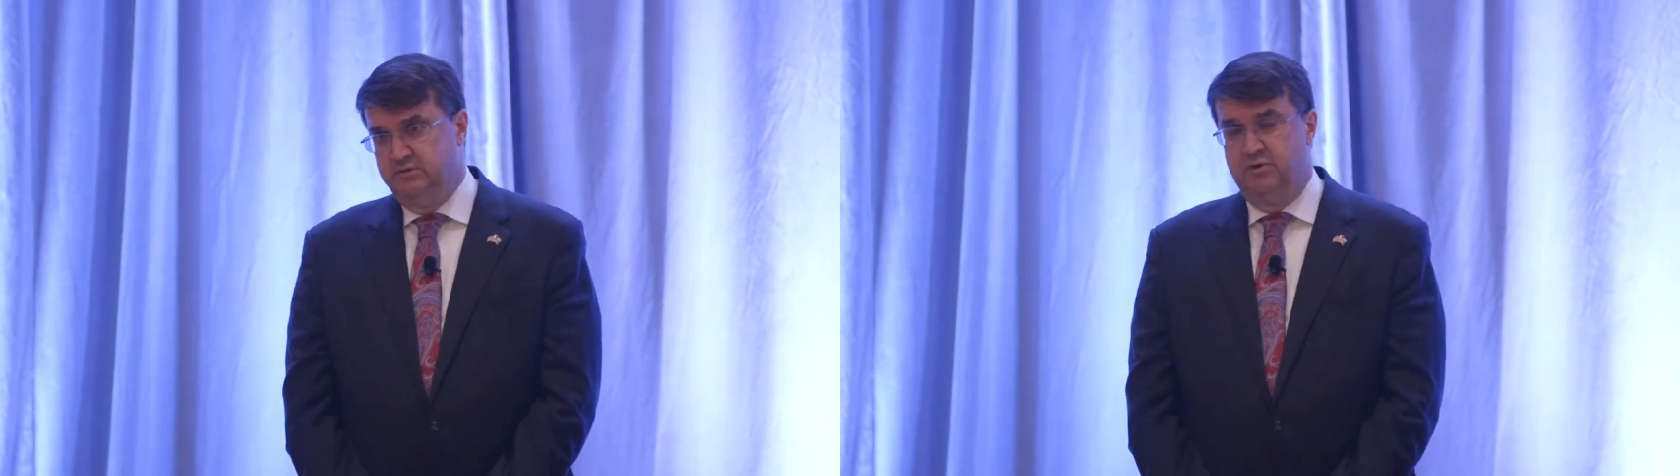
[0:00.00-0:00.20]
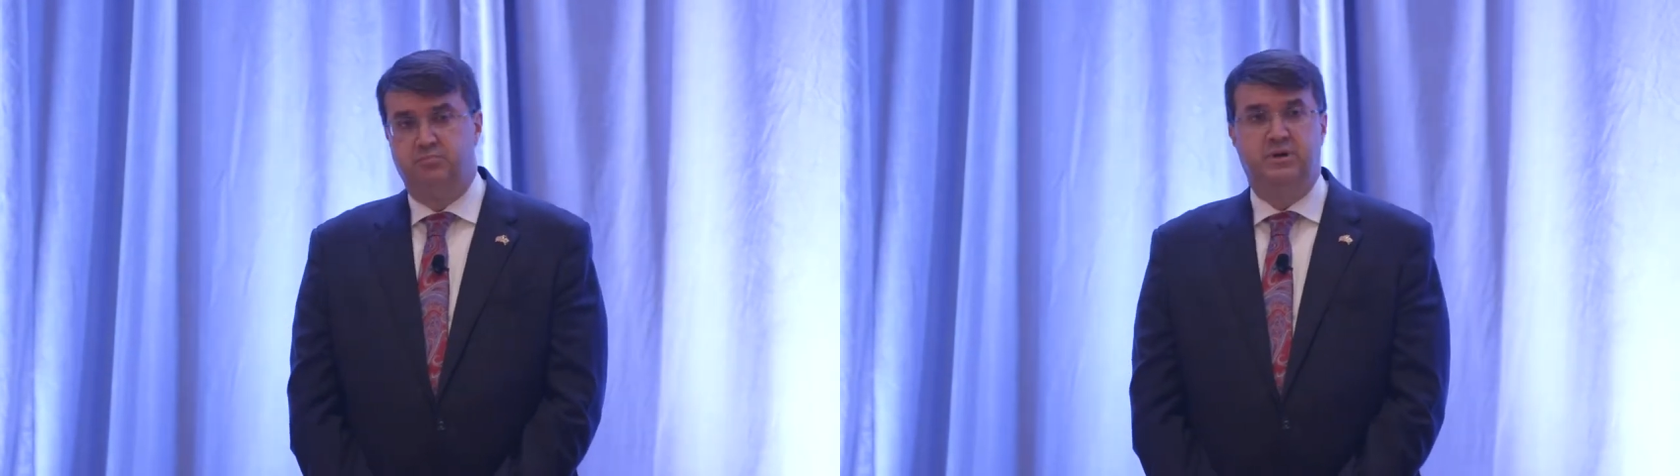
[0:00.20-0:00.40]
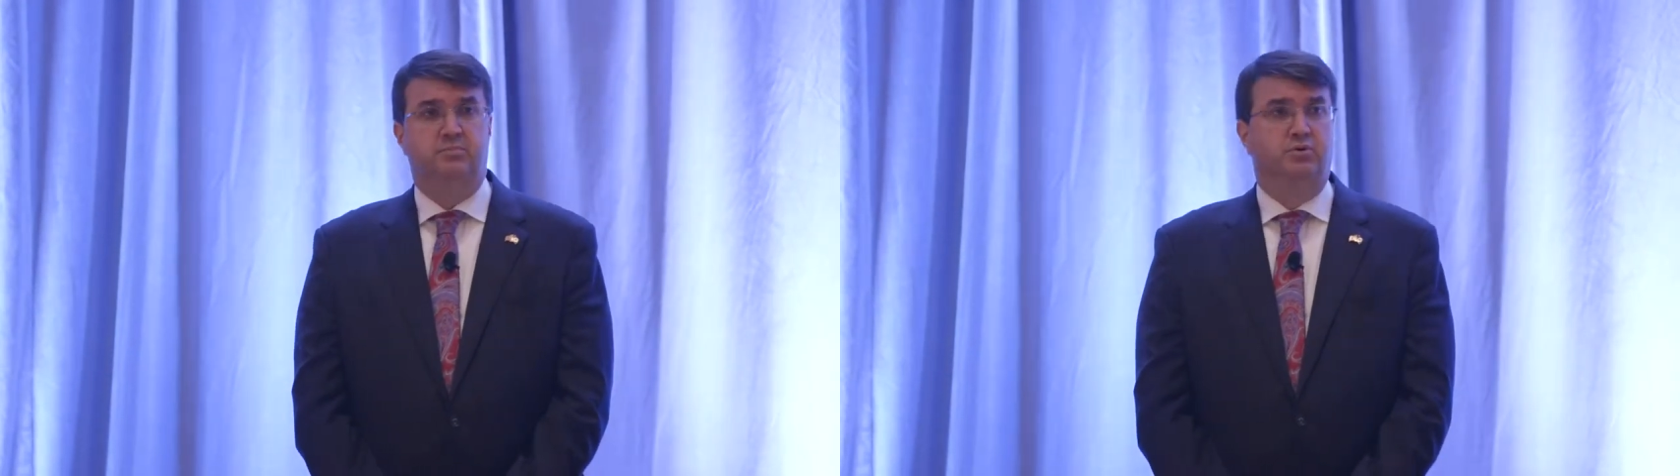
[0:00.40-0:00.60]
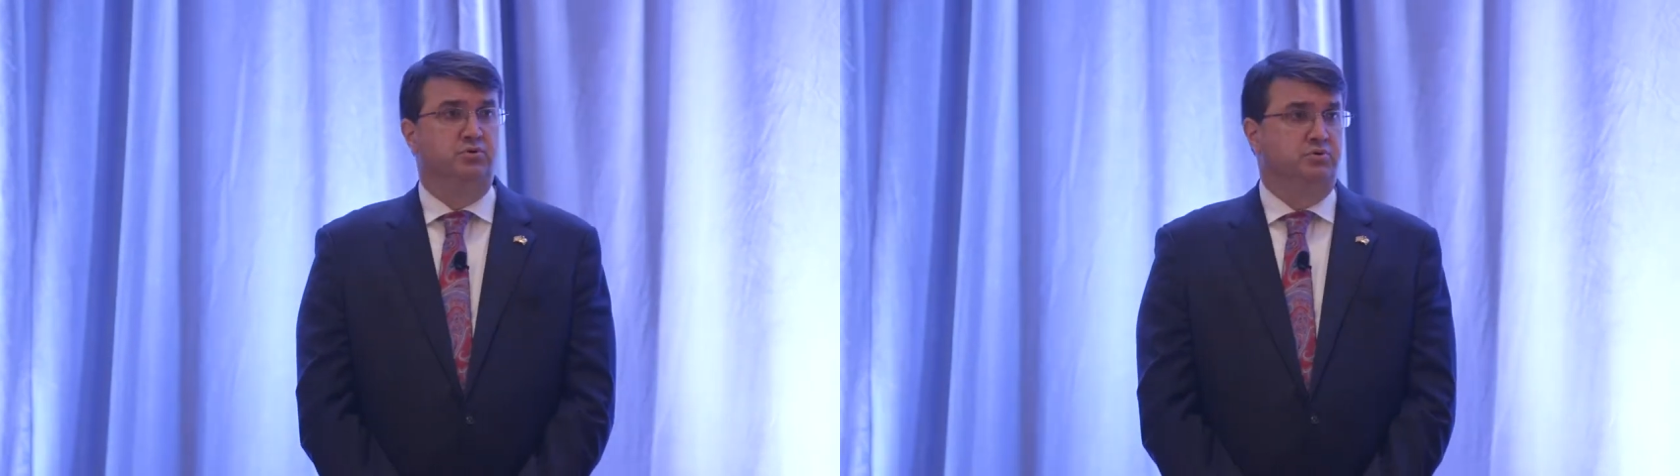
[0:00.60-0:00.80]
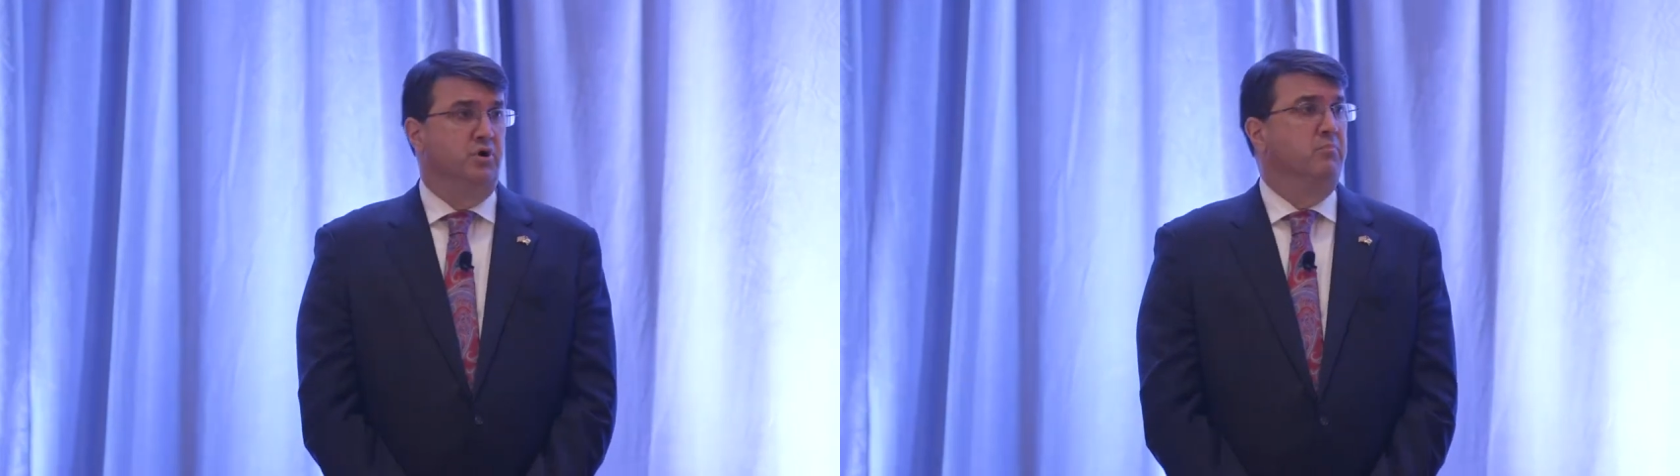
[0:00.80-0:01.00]
with people
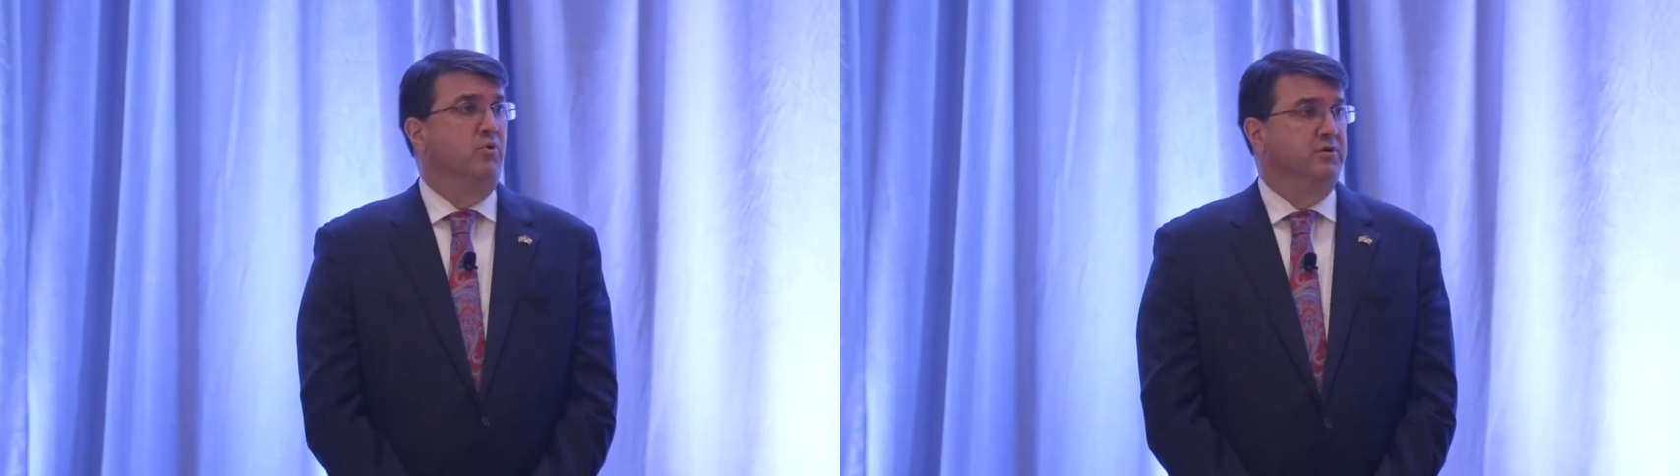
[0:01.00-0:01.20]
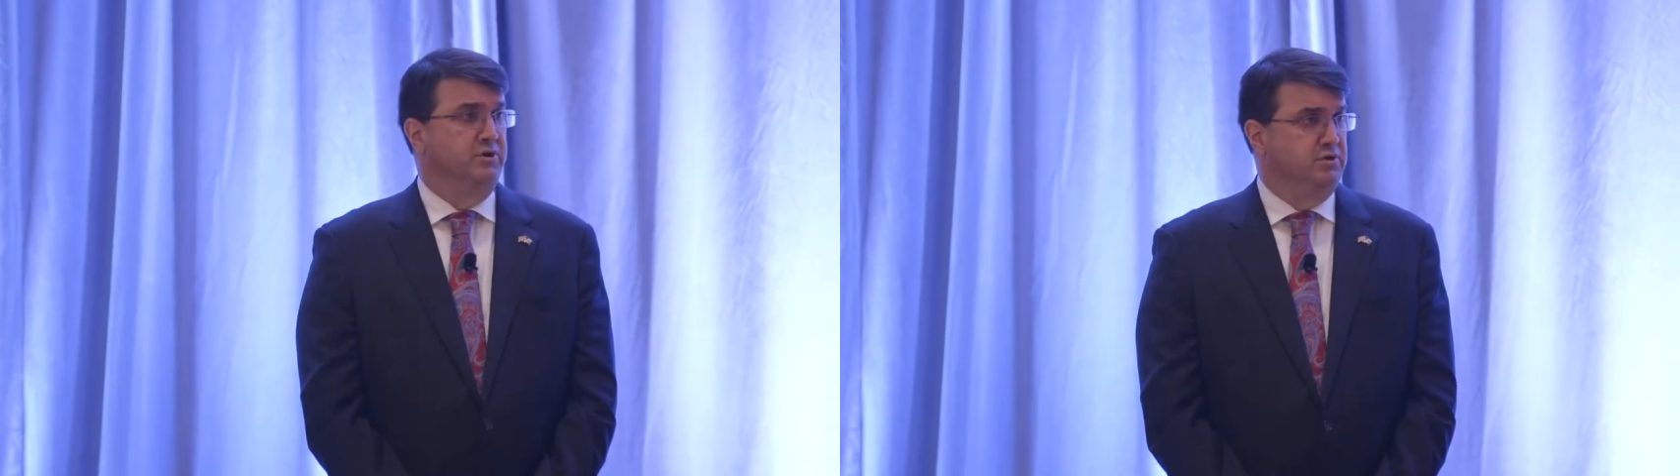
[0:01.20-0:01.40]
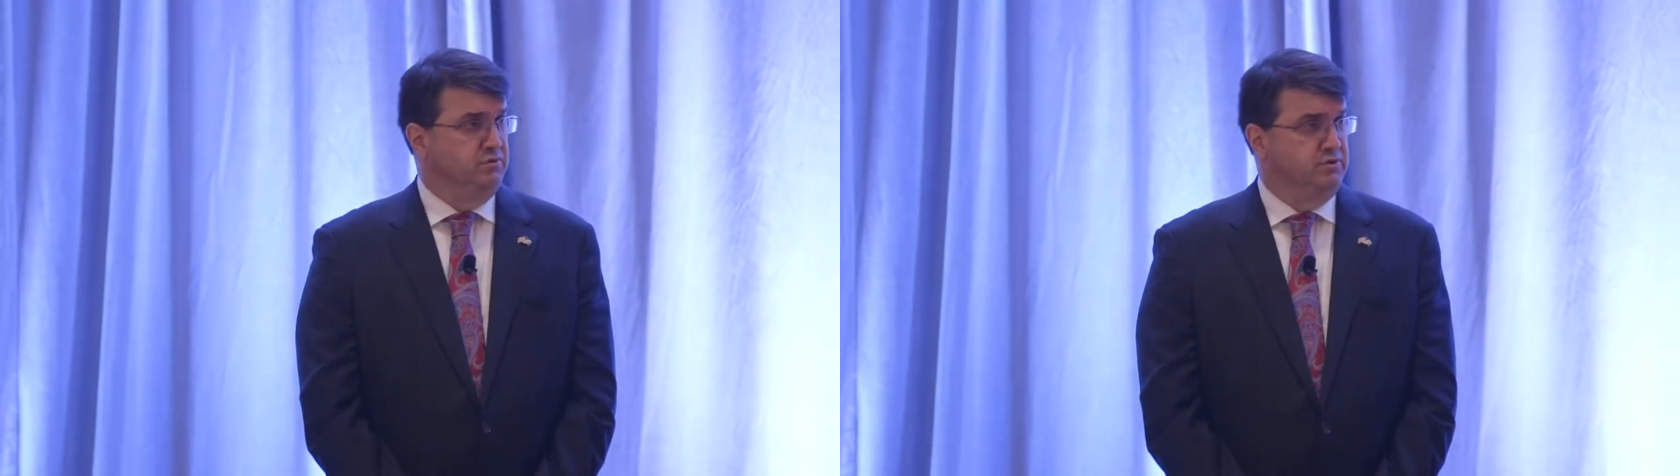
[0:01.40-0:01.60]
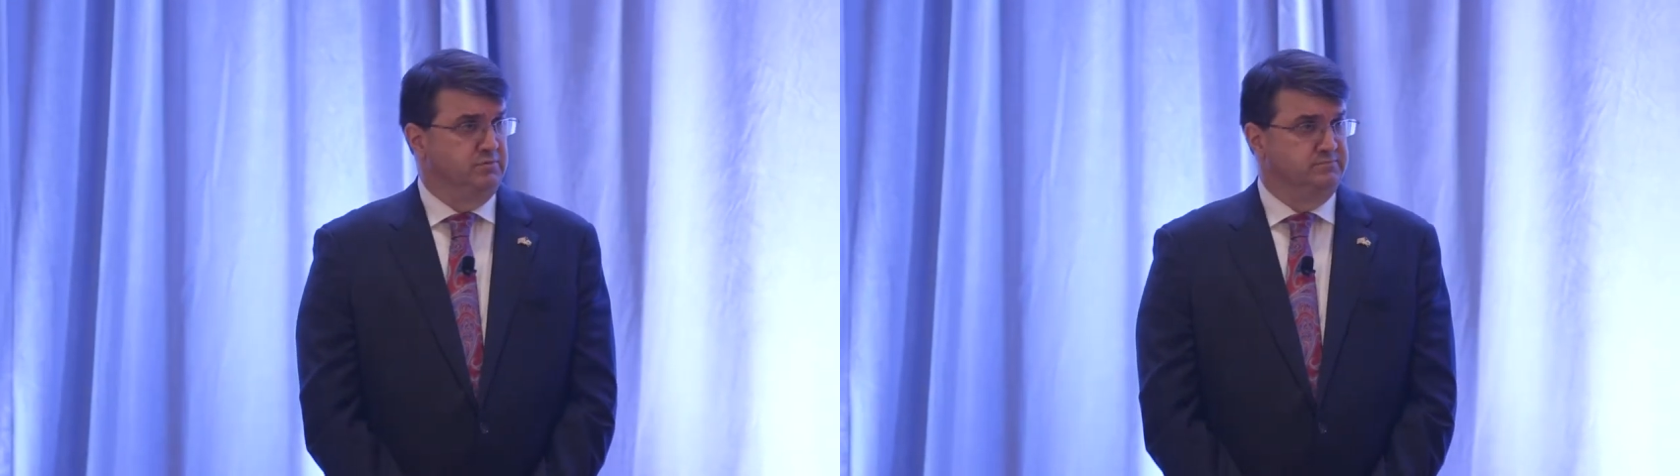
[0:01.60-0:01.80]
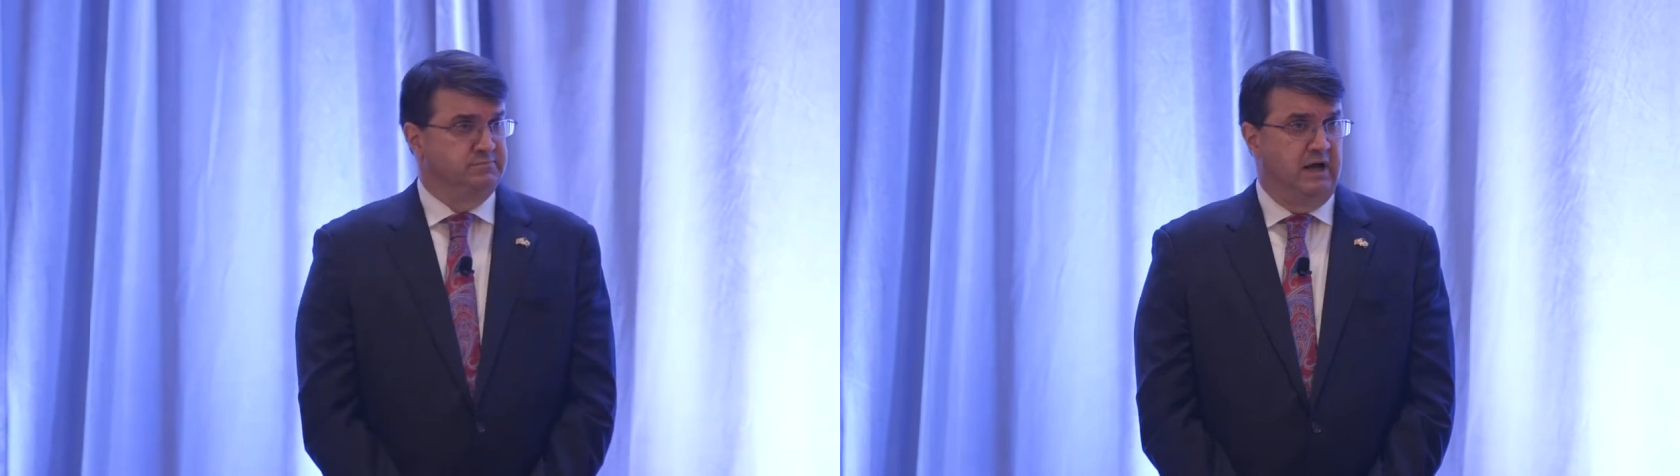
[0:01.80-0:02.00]
who know more than you do.